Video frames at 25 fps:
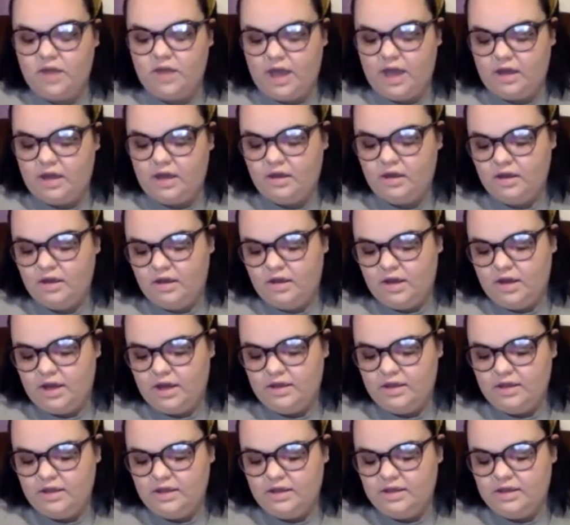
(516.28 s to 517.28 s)
no, yeah.
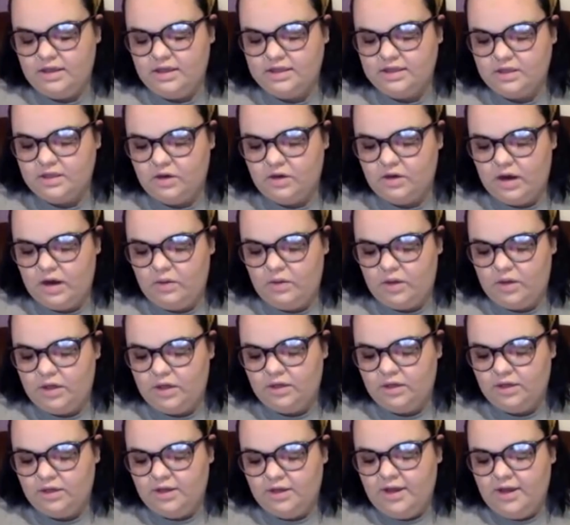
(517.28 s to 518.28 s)
I think that's a great
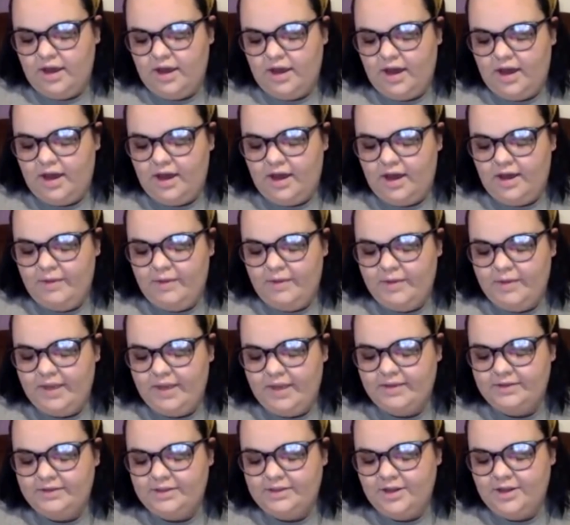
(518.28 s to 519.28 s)
one.
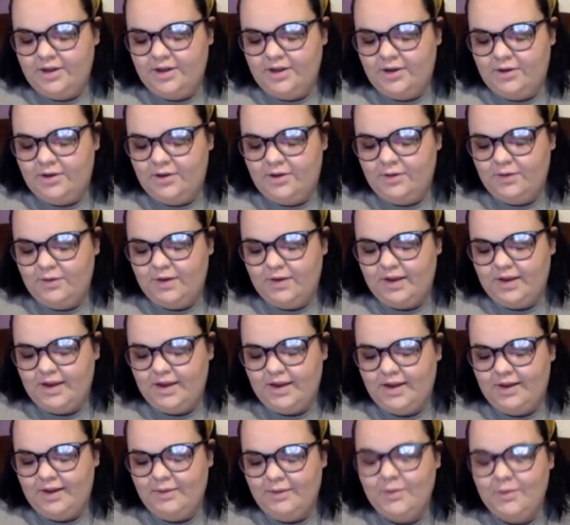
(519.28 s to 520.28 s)
And so
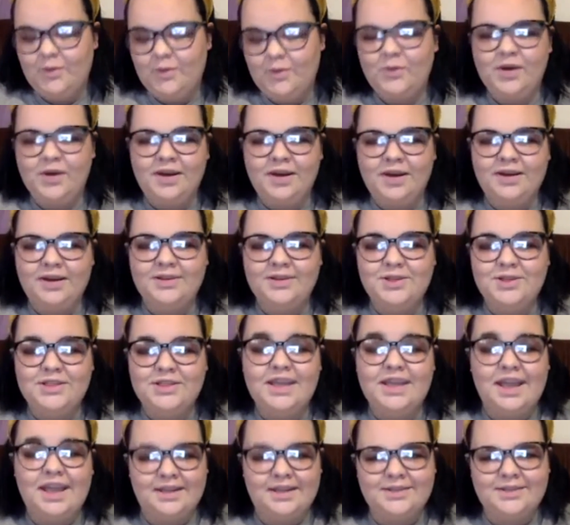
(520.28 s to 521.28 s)
we're going to
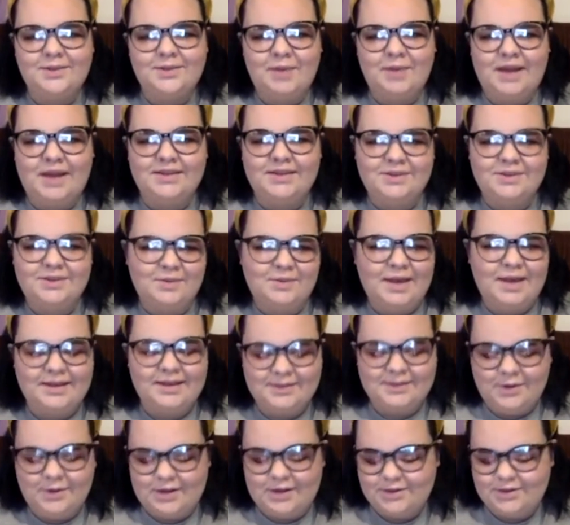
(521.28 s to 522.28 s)
just answer Pastor
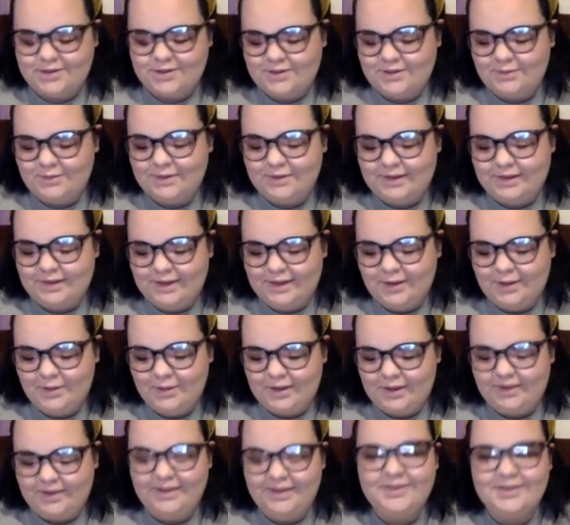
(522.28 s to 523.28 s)
Matt's question really
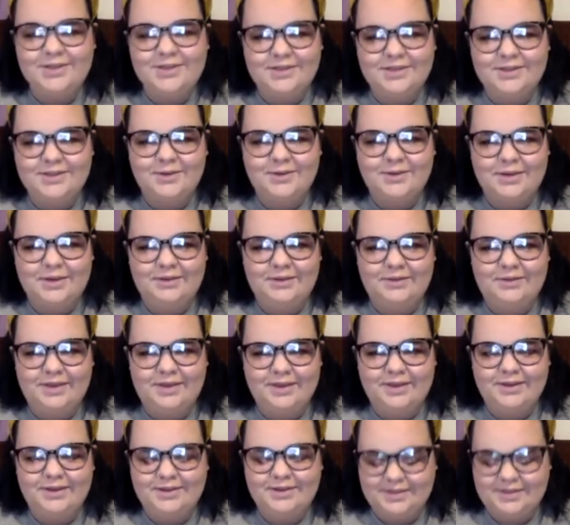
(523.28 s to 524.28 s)
quickly, just so he
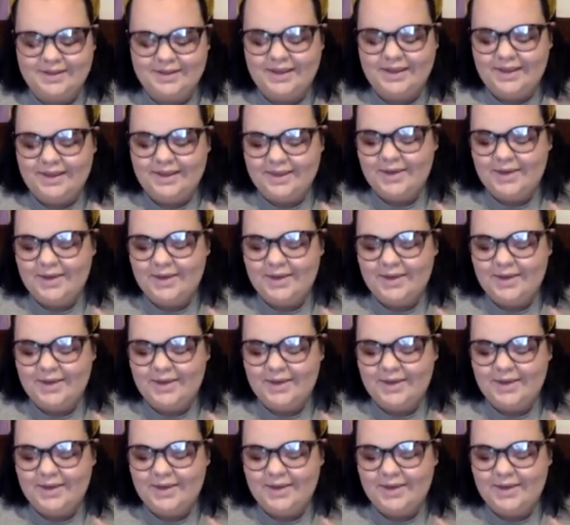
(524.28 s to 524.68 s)
feels